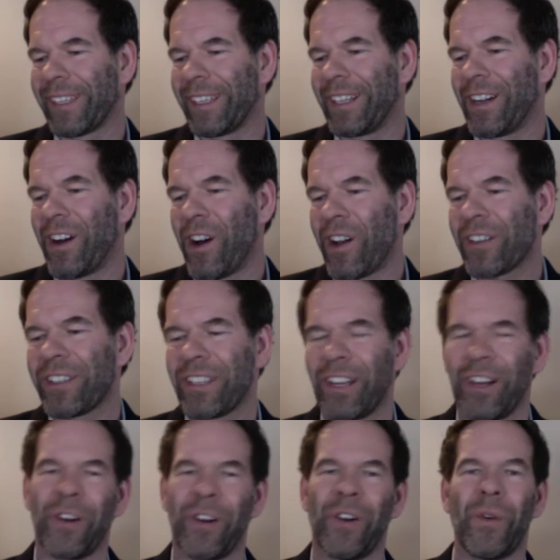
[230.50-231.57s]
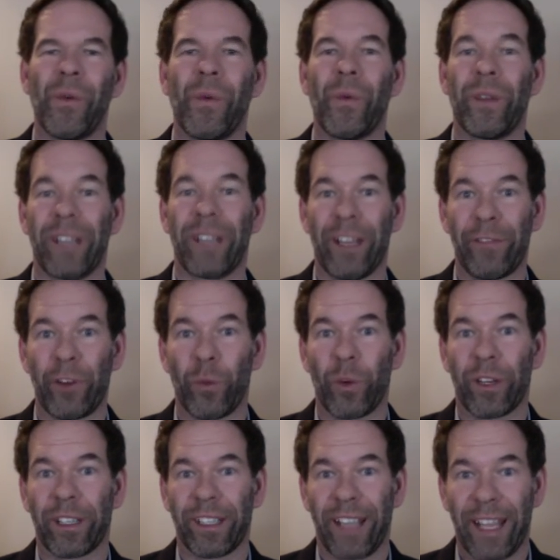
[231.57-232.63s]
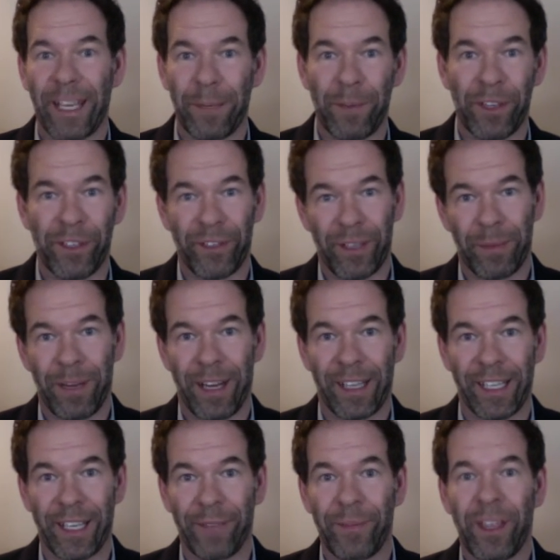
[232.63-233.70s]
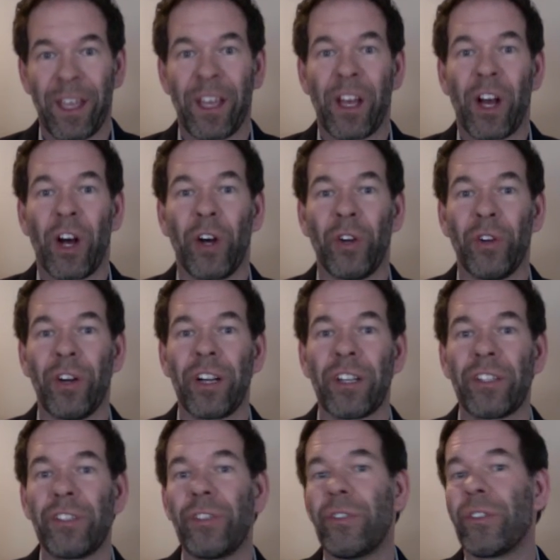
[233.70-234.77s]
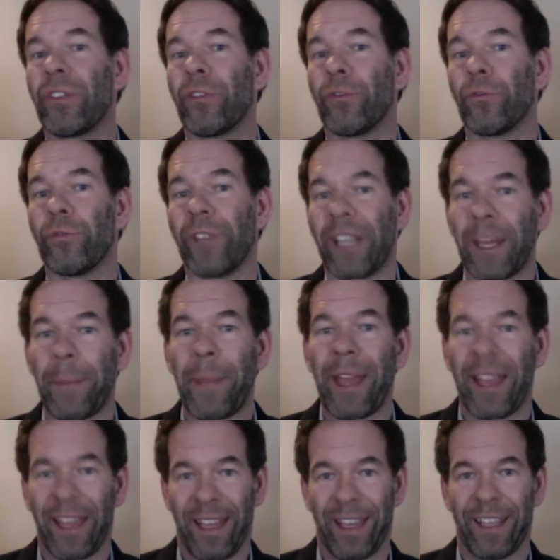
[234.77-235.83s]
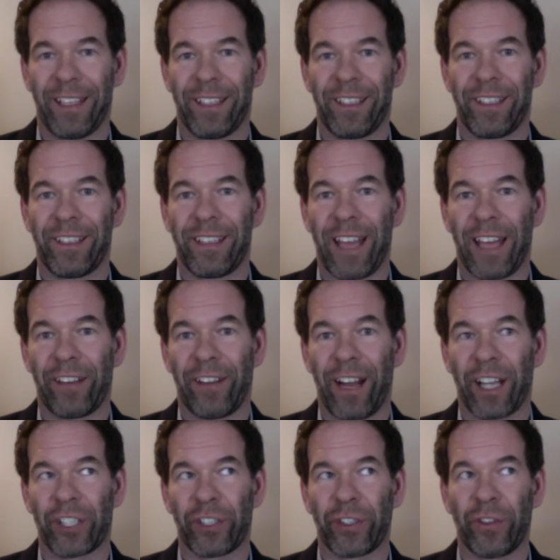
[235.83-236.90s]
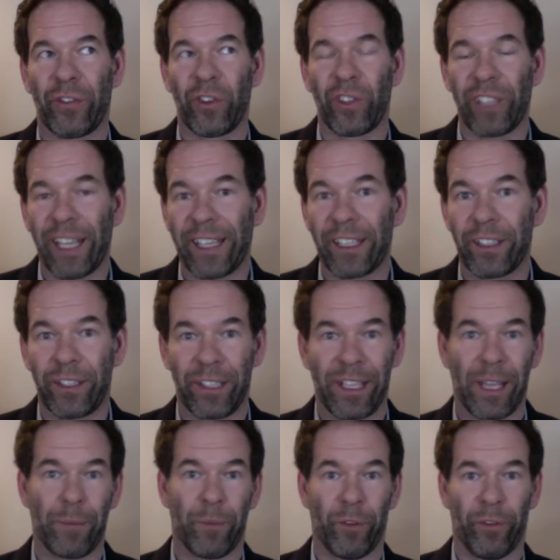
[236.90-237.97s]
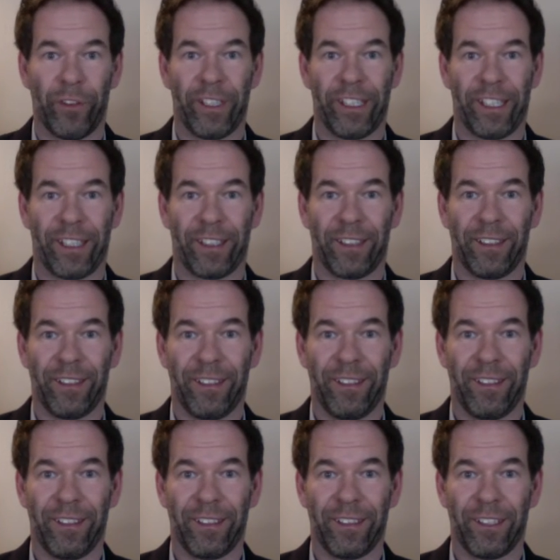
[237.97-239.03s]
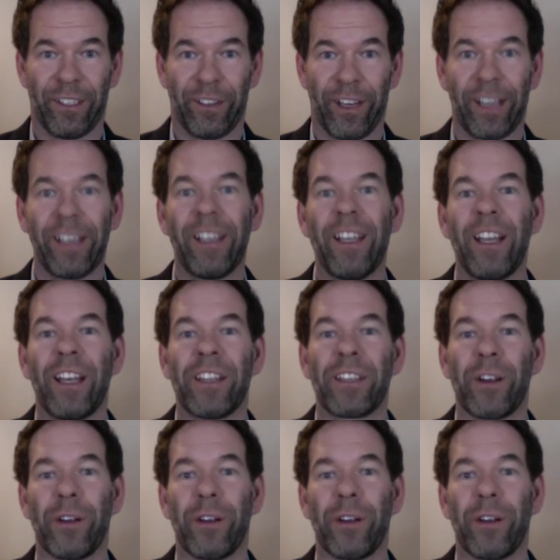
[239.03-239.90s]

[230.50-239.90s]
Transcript: Also, whenever you work on any muscle in the body, look to the rib heads that are actually related to that meridian. Alright, so